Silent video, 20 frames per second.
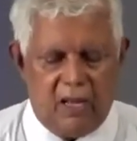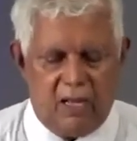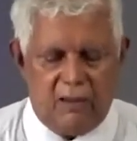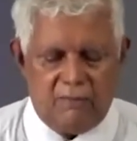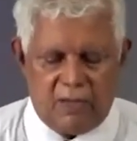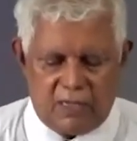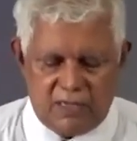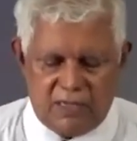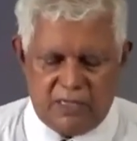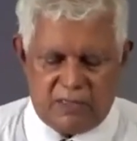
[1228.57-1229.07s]

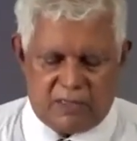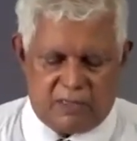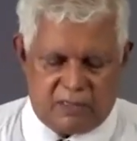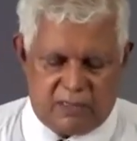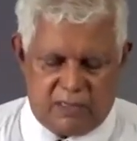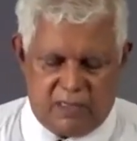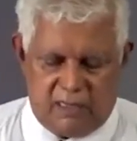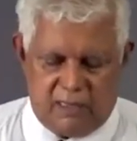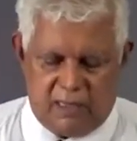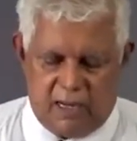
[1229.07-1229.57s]
Where Jesus
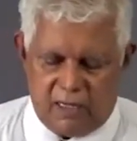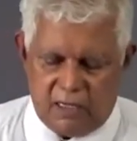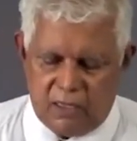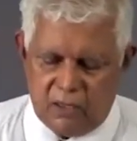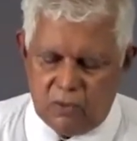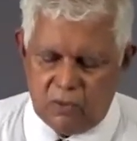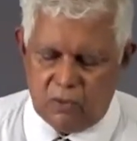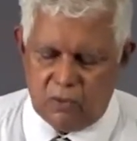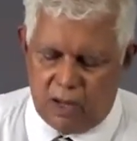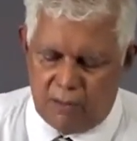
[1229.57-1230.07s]
did that.
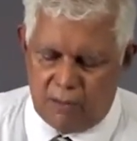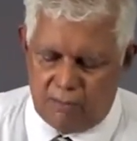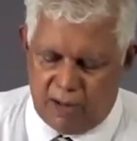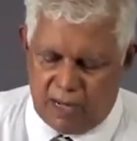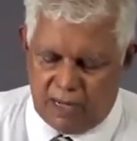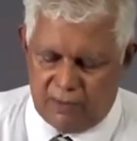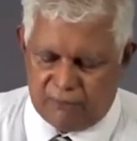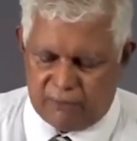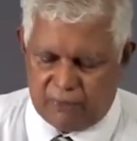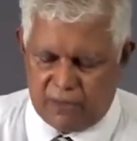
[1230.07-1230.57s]
You are
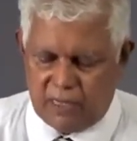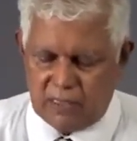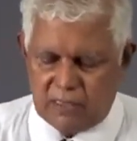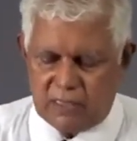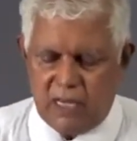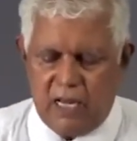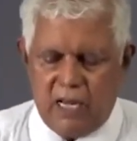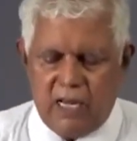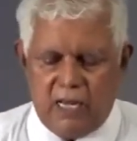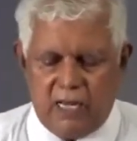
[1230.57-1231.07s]
my friends
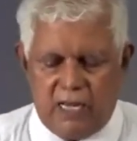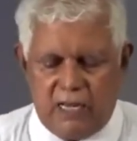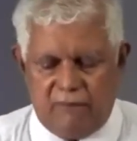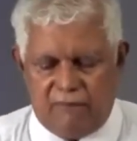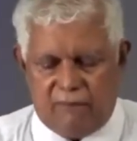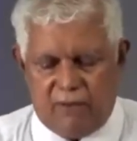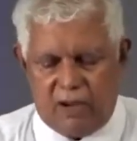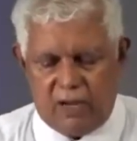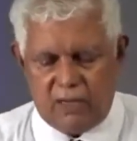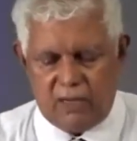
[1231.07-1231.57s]

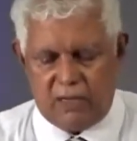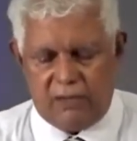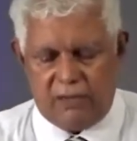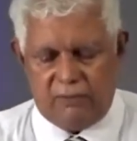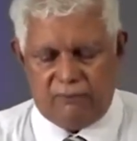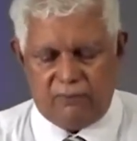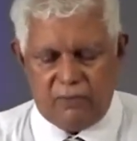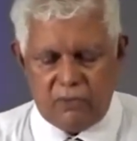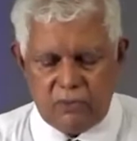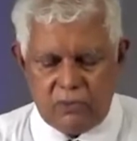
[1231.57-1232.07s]

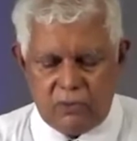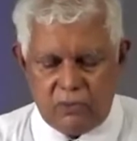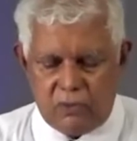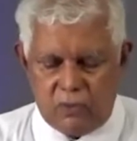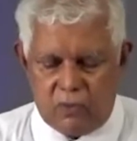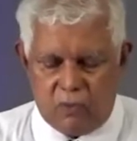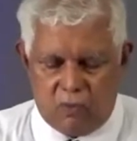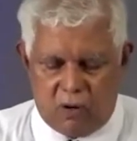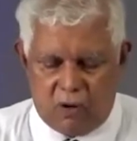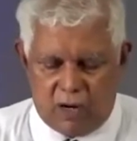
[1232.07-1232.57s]
if you do
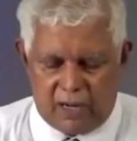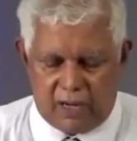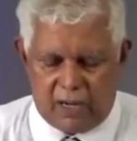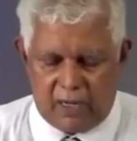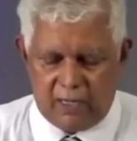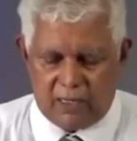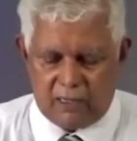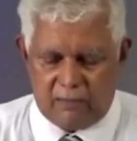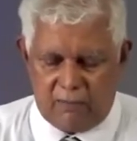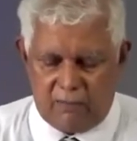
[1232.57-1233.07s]
what
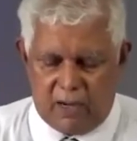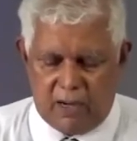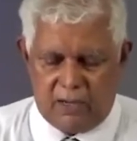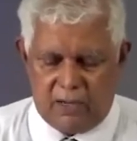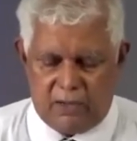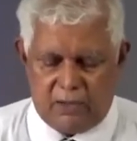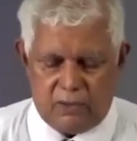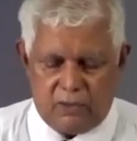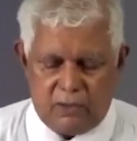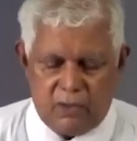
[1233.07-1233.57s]
I command
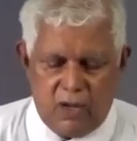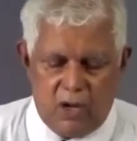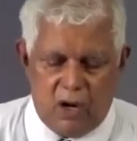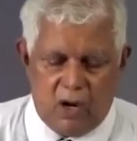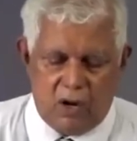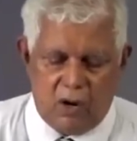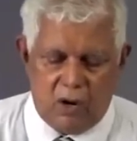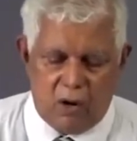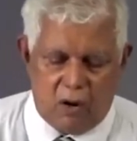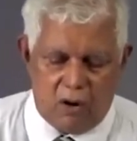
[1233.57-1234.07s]
you.
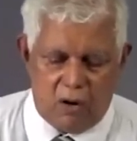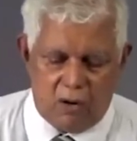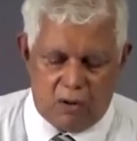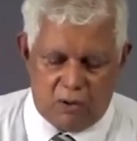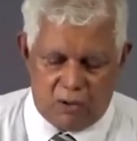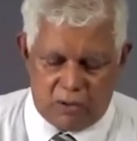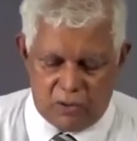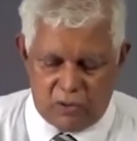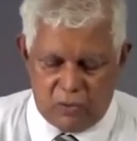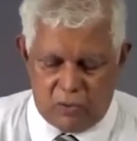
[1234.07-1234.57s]
No
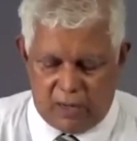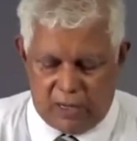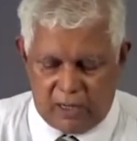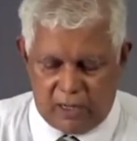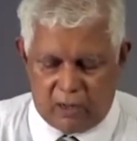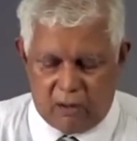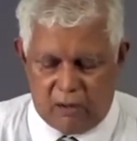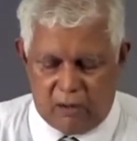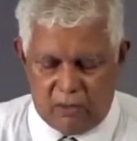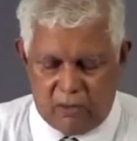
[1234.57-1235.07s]
longer do I
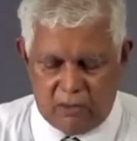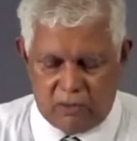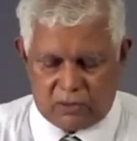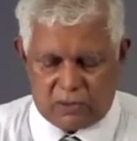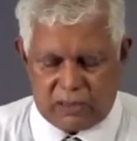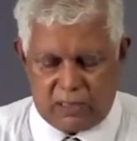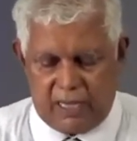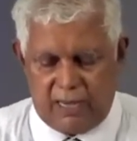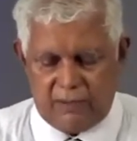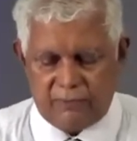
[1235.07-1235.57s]
call you
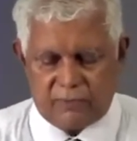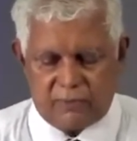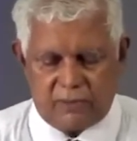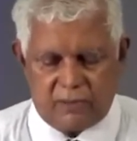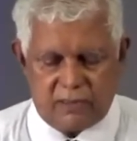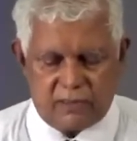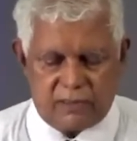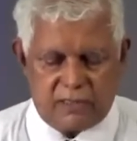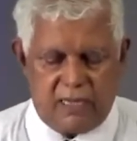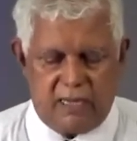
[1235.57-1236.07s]
slaves, for
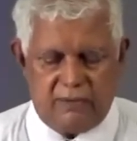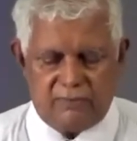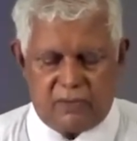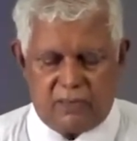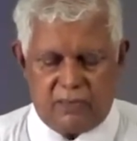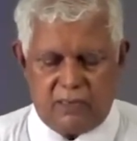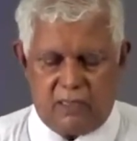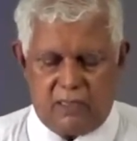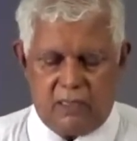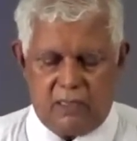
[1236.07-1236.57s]
the
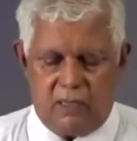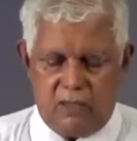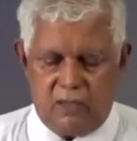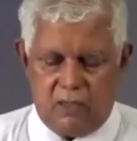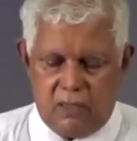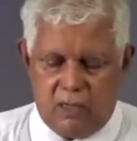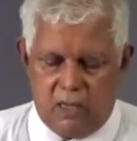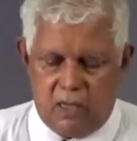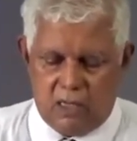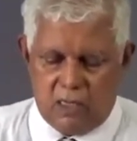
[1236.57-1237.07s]

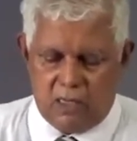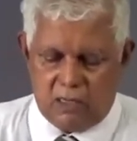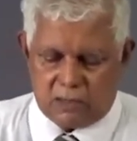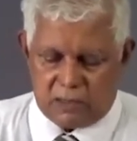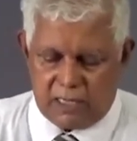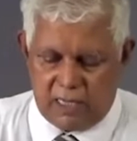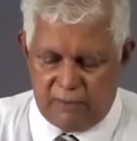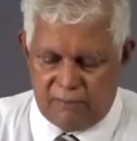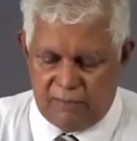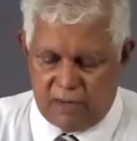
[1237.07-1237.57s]

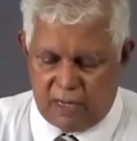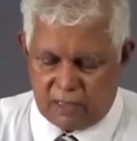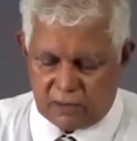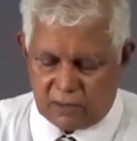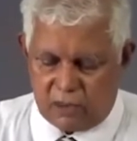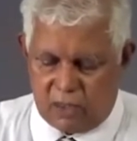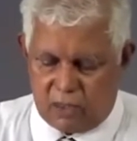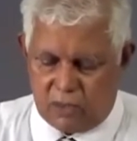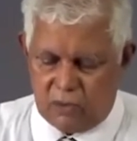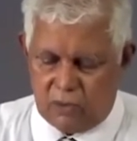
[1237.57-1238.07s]
slave does
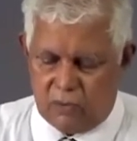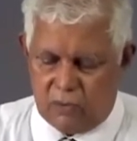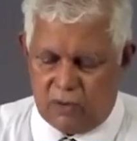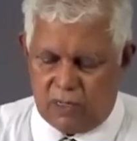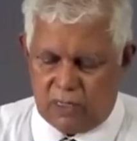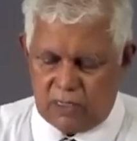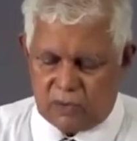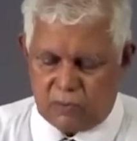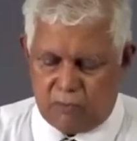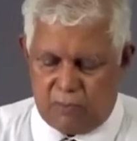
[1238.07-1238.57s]
not know what
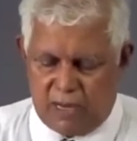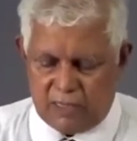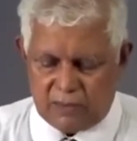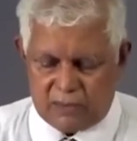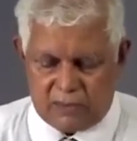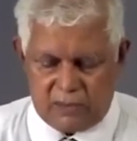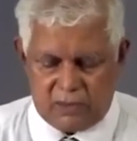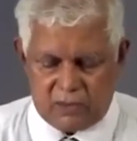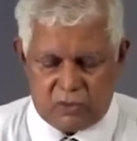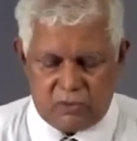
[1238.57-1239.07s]
his
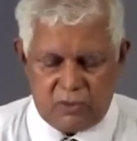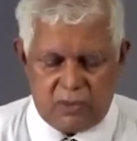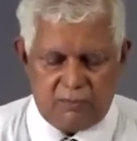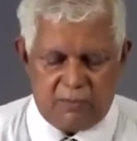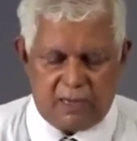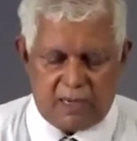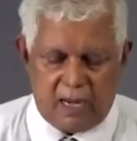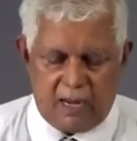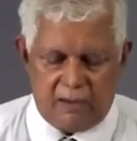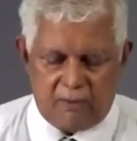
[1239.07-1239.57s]
master is doing,
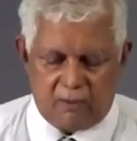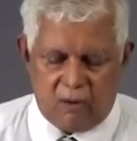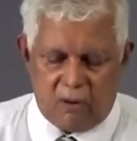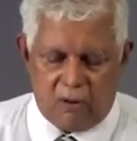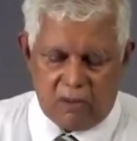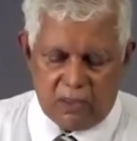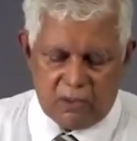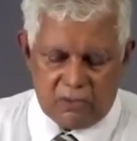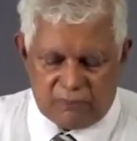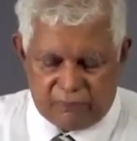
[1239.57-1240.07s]
but I have
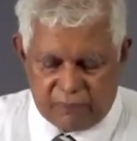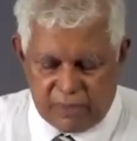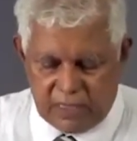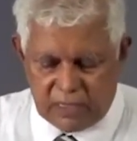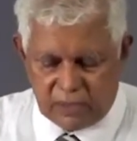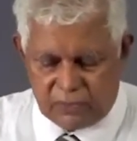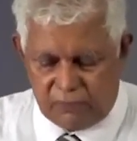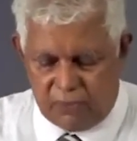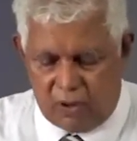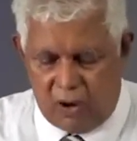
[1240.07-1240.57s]
called you
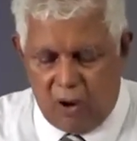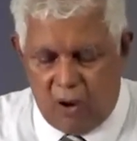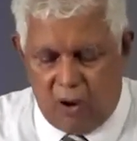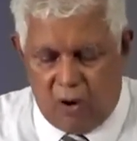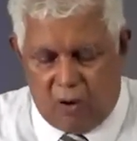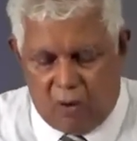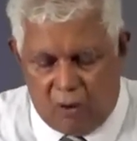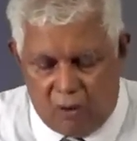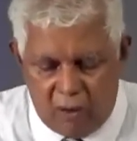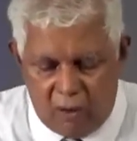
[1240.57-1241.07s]
friends, for
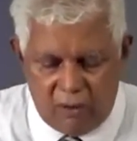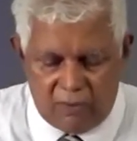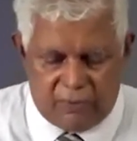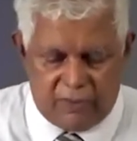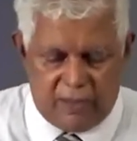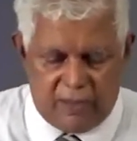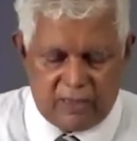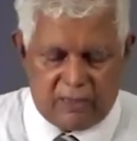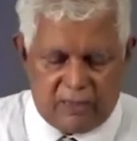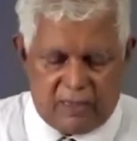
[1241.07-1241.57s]
all
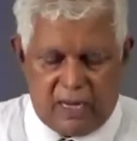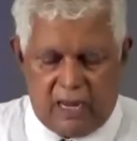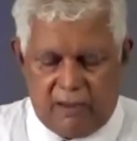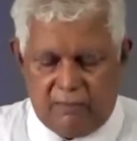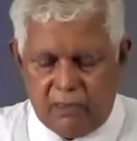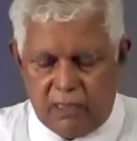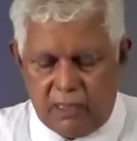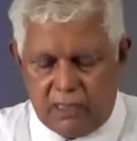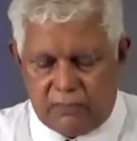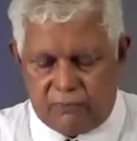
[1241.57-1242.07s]
things that I have
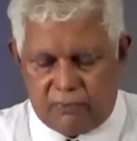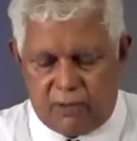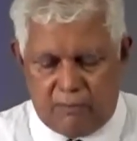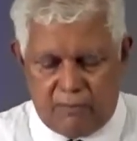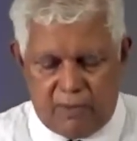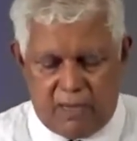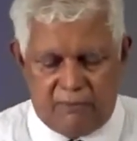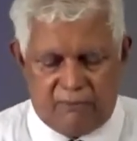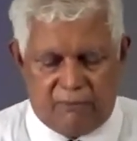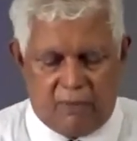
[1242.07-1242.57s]
heard from
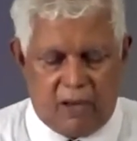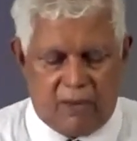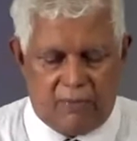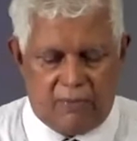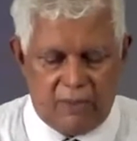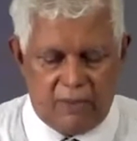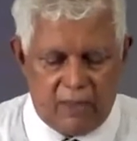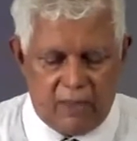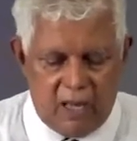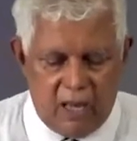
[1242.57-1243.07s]
my
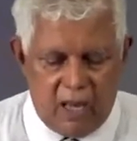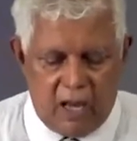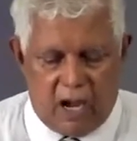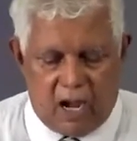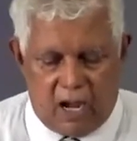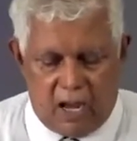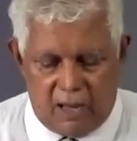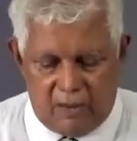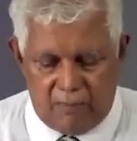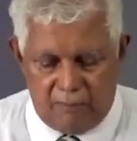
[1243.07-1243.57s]
Father
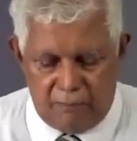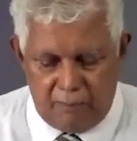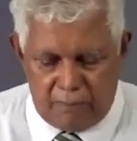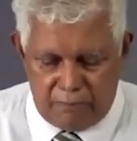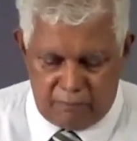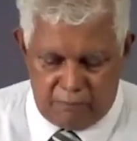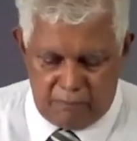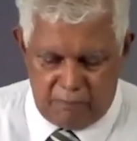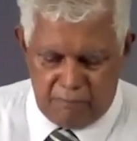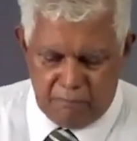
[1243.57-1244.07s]
I have
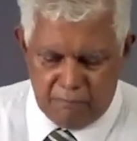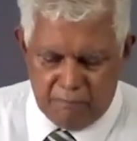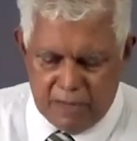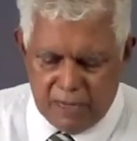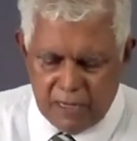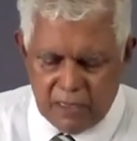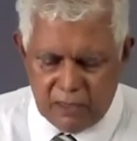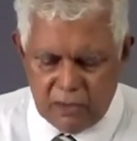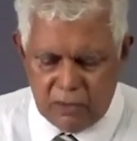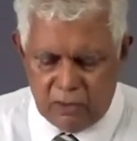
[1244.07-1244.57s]

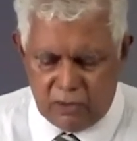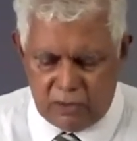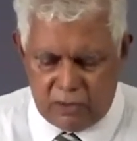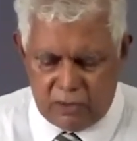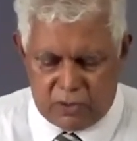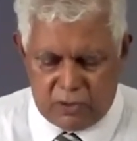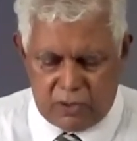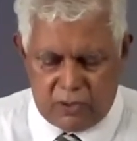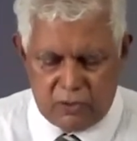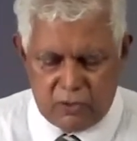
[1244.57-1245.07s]
made known
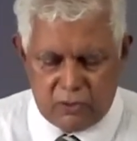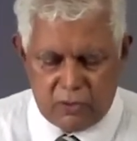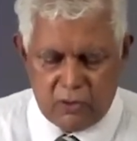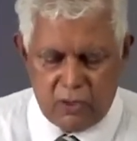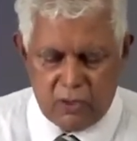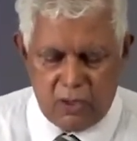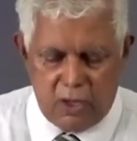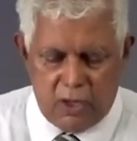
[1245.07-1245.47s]
to you.